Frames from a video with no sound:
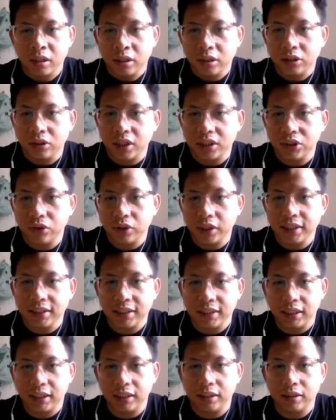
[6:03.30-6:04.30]
So as you can
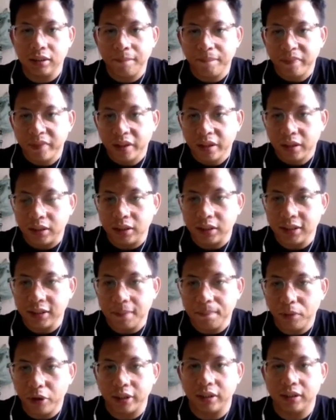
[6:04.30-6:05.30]
see here, the
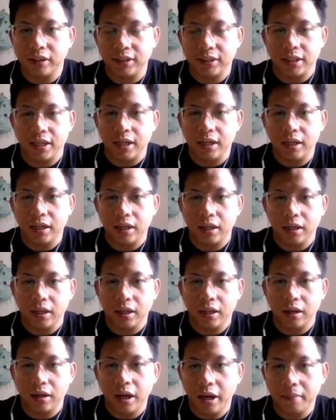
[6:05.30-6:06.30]
support
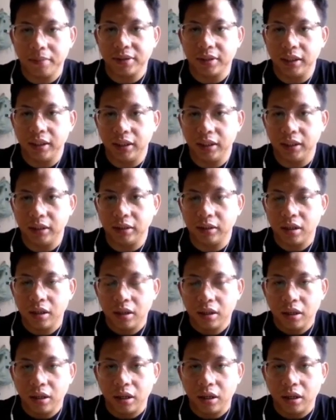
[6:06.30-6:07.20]
helps in